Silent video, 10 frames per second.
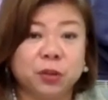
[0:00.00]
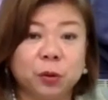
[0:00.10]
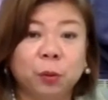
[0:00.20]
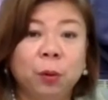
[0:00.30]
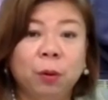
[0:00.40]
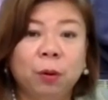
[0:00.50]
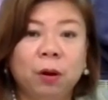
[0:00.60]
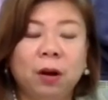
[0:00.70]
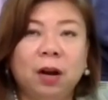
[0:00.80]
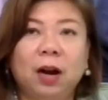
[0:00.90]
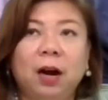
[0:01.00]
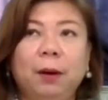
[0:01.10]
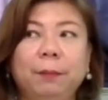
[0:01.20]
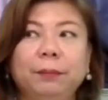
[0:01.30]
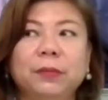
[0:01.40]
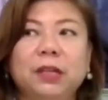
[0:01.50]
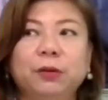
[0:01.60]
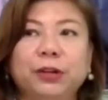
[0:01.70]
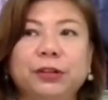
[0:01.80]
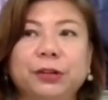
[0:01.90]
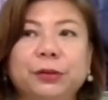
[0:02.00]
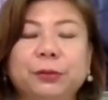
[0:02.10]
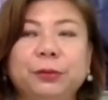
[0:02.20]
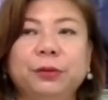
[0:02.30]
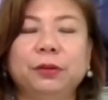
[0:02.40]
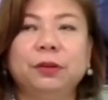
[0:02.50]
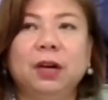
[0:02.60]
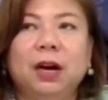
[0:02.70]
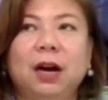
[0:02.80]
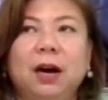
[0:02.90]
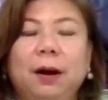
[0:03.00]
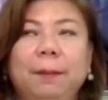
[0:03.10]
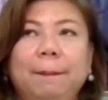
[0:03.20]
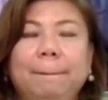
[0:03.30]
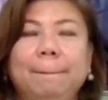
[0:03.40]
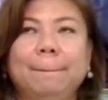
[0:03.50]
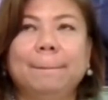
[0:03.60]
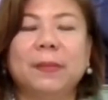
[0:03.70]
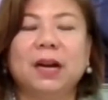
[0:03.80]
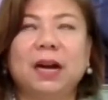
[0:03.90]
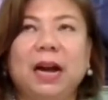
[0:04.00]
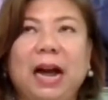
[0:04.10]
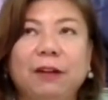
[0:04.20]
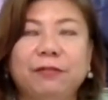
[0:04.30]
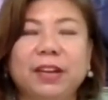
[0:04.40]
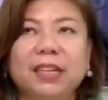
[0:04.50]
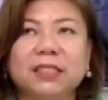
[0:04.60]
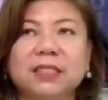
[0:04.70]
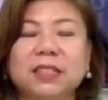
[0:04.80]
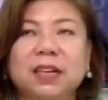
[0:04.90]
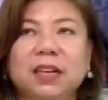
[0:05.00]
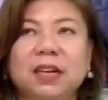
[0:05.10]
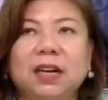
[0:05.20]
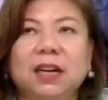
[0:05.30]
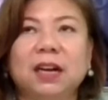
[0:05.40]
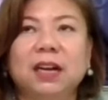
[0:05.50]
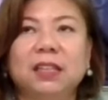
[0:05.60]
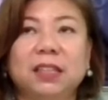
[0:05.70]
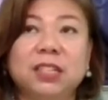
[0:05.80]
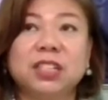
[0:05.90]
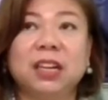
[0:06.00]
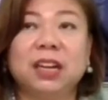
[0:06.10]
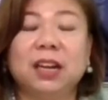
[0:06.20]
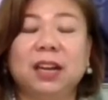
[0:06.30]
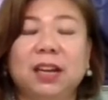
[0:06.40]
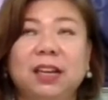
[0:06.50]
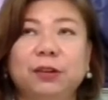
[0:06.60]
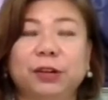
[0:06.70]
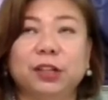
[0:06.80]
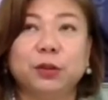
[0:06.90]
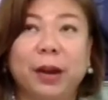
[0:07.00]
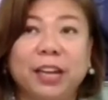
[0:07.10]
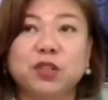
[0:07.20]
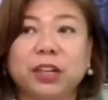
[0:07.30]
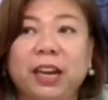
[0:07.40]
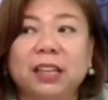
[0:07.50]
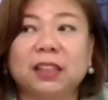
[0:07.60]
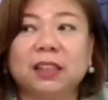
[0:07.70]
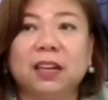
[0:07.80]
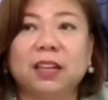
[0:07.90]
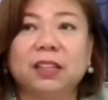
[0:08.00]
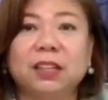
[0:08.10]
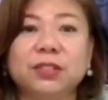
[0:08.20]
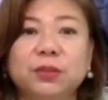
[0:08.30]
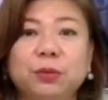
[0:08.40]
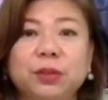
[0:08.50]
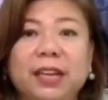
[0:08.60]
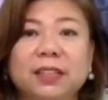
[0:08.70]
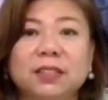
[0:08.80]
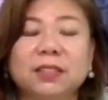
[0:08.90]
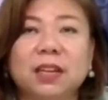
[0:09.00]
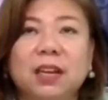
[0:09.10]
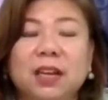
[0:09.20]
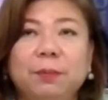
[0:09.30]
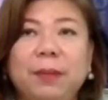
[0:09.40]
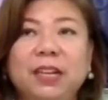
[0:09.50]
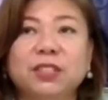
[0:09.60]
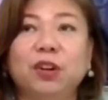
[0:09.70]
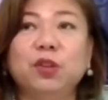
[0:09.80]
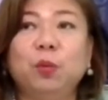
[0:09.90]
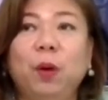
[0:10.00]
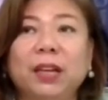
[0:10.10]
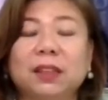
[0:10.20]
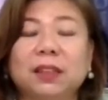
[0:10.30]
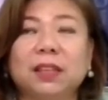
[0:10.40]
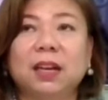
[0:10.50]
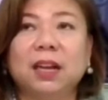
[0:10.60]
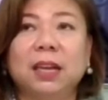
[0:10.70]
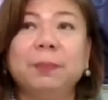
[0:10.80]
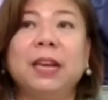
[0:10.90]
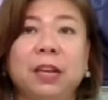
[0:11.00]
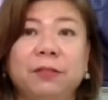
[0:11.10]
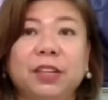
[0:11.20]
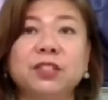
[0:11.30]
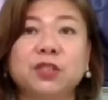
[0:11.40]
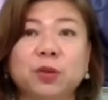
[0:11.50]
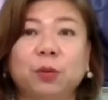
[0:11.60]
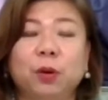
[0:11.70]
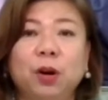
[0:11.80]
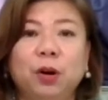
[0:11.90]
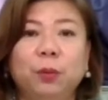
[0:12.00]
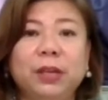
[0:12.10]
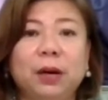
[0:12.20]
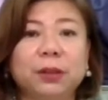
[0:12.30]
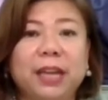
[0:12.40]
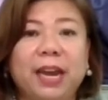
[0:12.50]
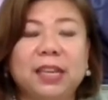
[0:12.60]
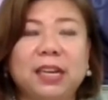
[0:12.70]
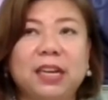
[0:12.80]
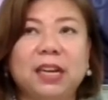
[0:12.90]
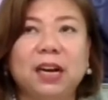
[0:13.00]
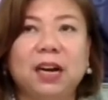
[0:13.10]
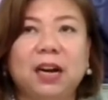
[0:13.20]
true in order to have his in order to educate the students based on what he believes is true without any